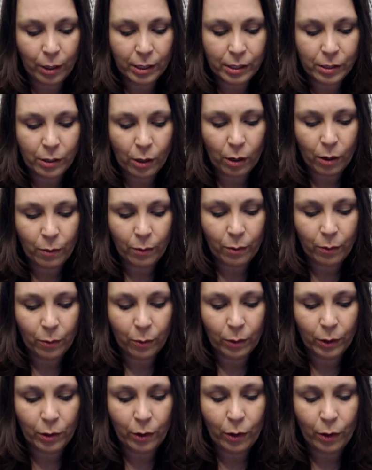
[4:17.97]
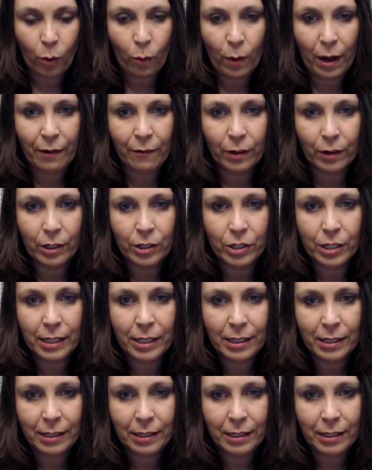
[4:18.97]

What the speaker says: So we'll do the wet version.